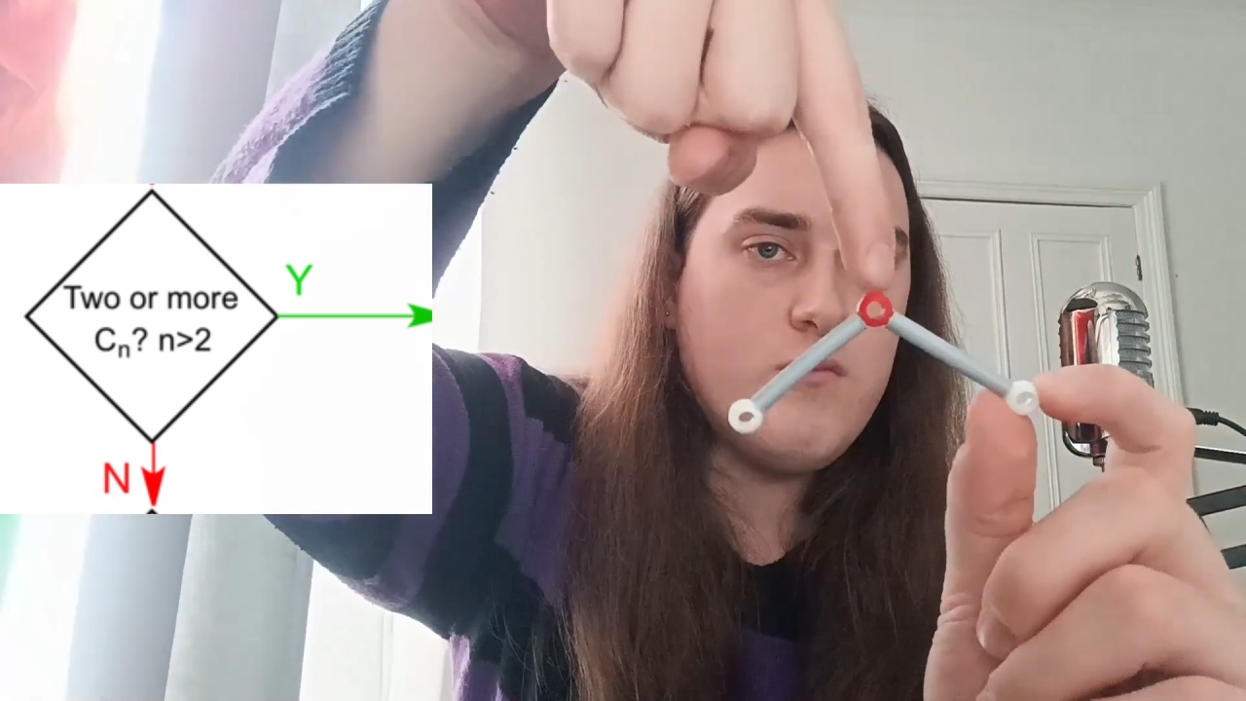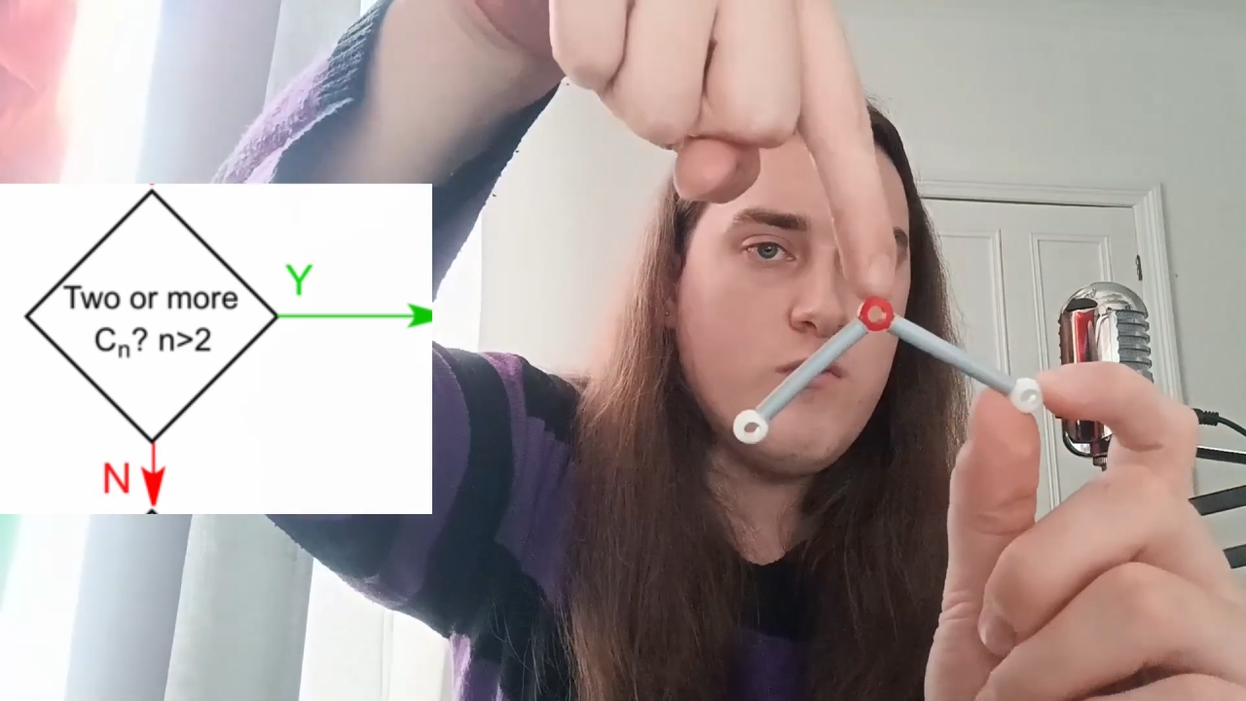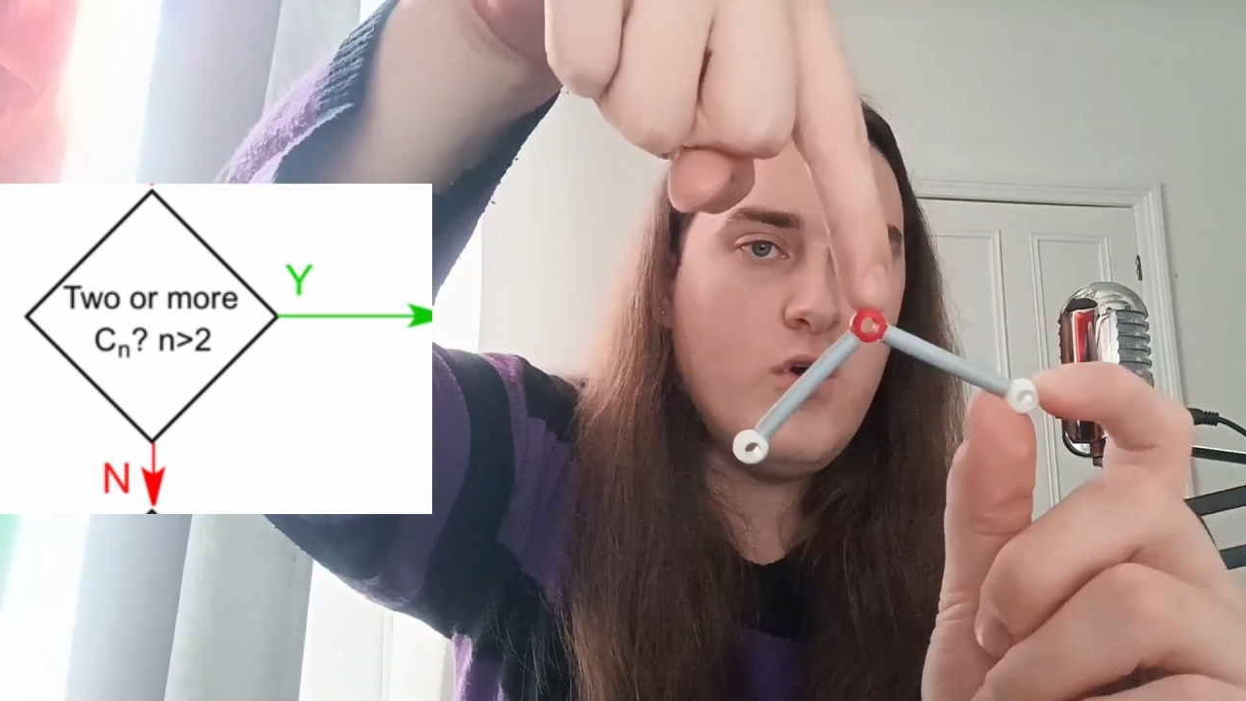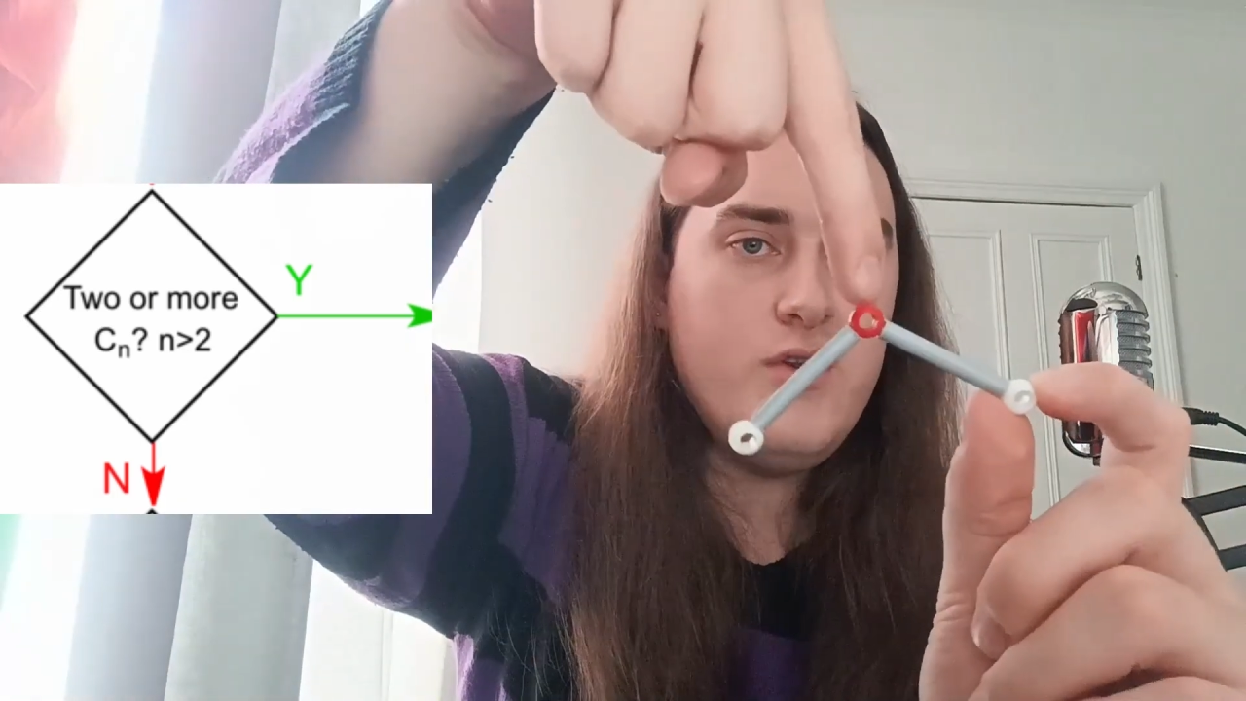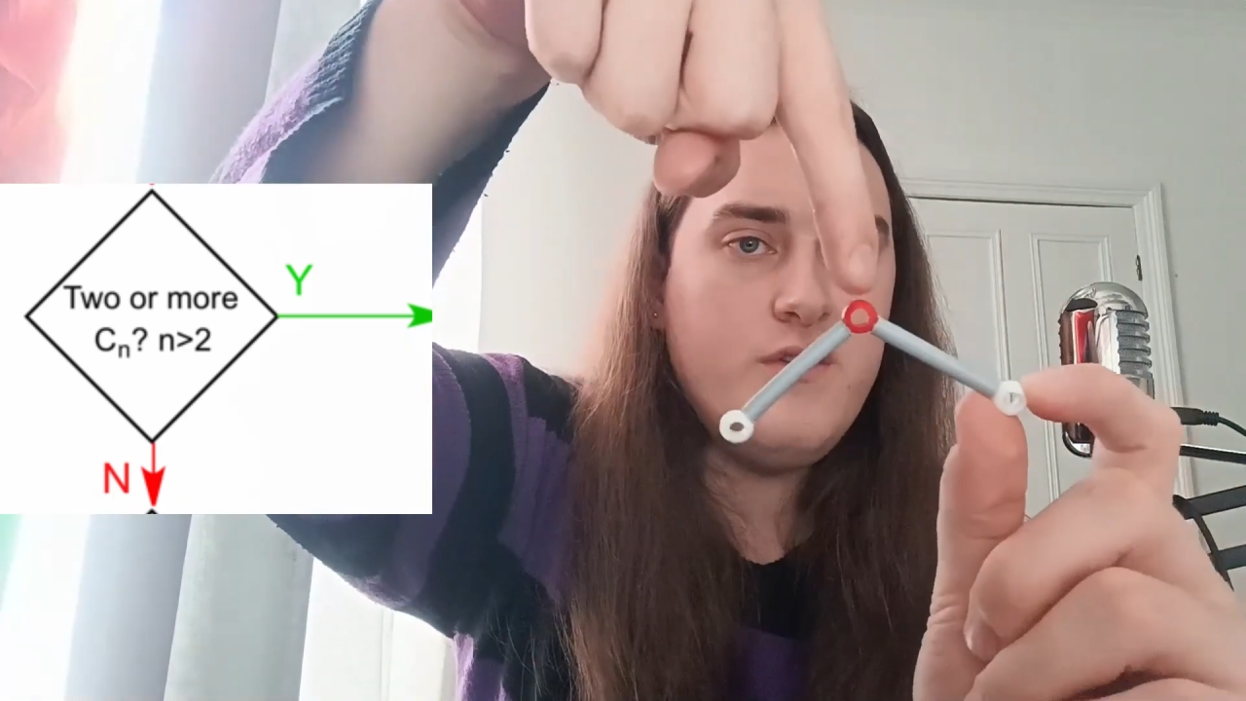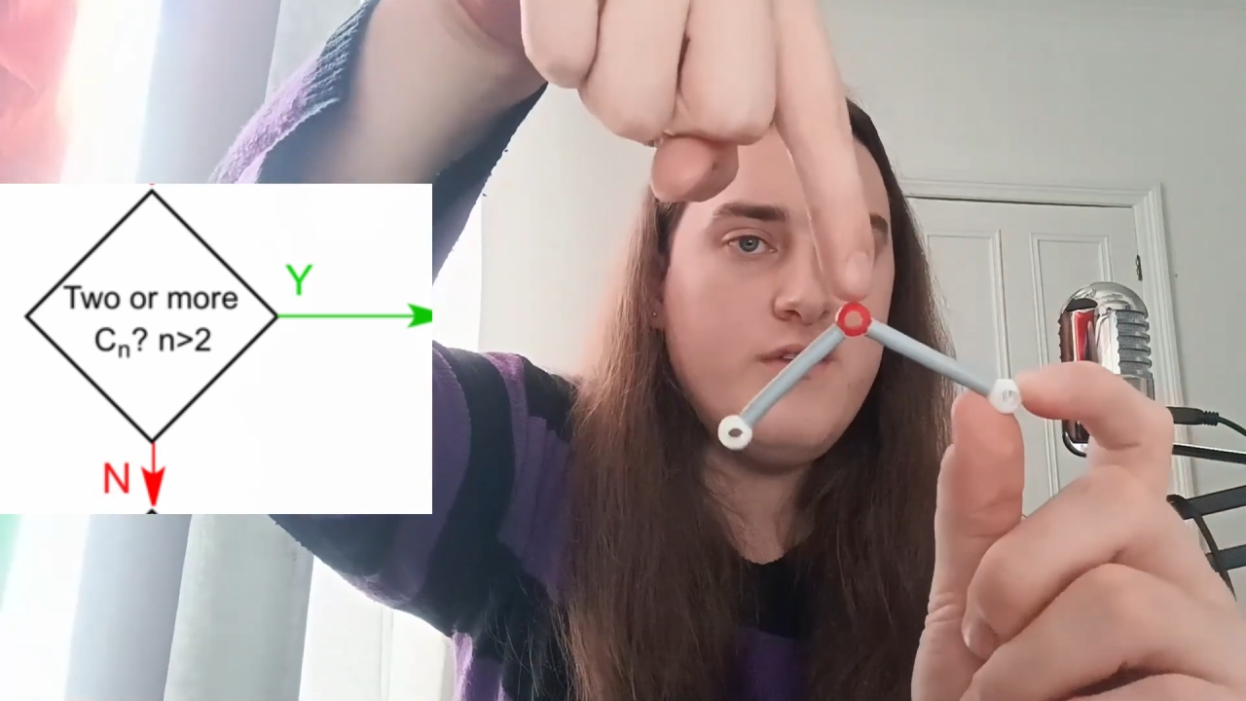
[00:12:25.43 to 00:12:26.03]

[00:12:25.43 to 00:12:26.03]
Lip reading: one